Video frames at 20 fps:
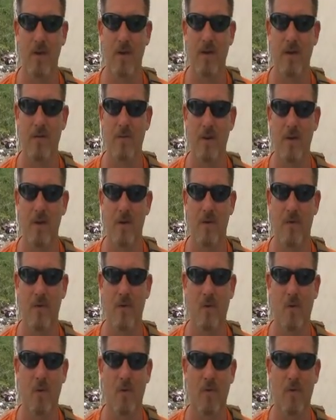we know of
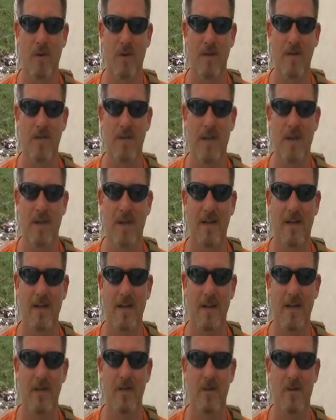an orphanage that
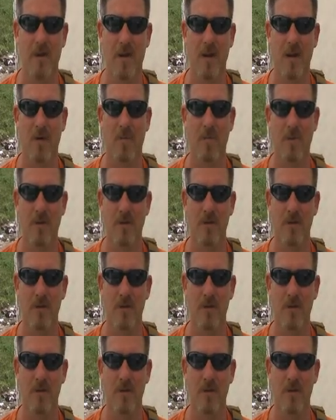needs your help.